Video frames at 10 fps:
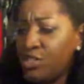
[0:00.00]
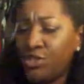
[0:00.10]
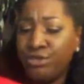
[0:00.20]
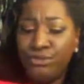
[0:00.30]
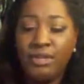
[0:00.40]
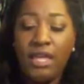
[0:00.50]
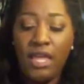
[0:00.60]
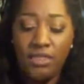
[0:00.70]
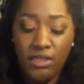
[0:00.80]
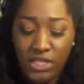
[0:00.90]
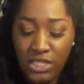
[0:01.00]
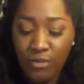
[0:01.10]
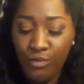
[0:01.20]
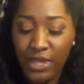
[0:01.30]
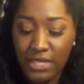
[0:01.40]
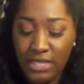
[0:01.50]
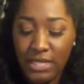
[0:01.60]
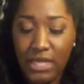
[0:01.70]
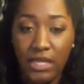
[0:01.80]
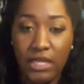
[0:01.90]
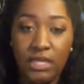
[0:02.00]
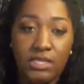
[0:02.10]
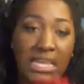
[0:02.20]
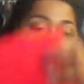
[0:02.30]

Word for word: June. And there's some red skinnies.